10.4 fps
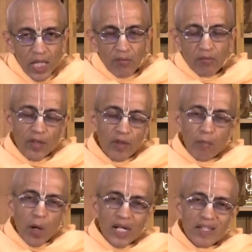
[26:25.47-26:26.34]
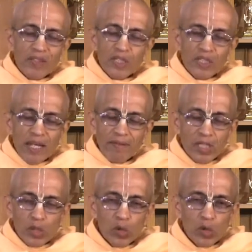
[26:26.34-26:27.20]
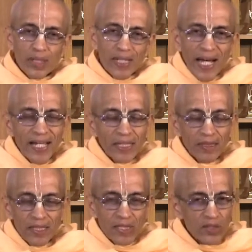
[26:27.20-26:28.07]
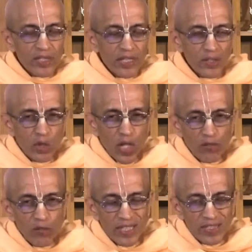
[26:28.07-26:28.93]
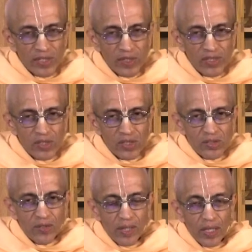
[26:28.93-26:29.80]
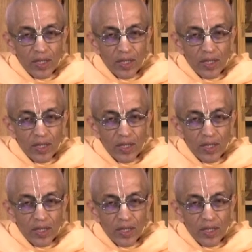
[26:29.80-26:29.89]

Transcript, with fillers: If you have a body which never is going to die, isn't that a joyful existence?